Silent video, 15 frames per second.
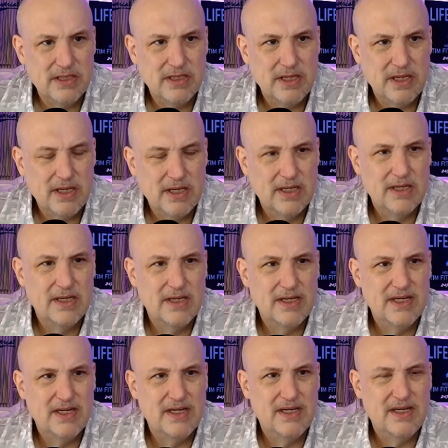
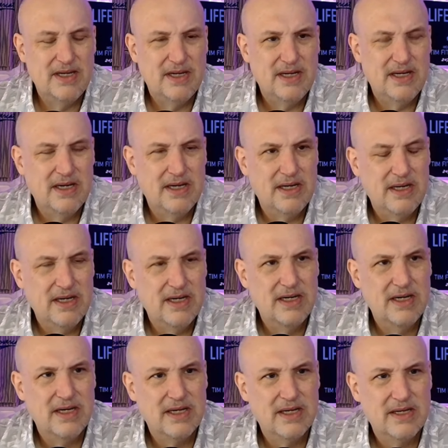
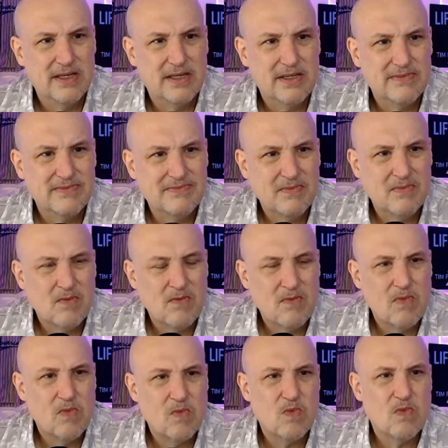
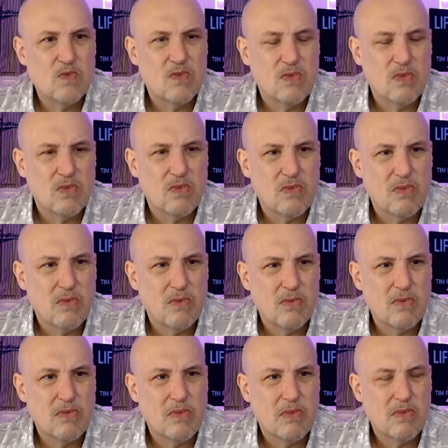
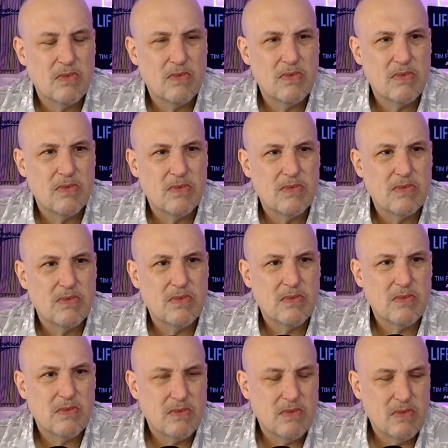
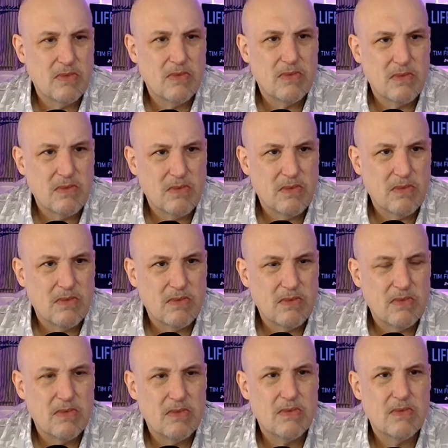
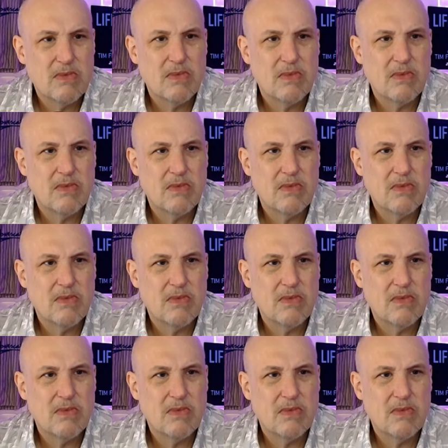No words are spoken by the person on screen.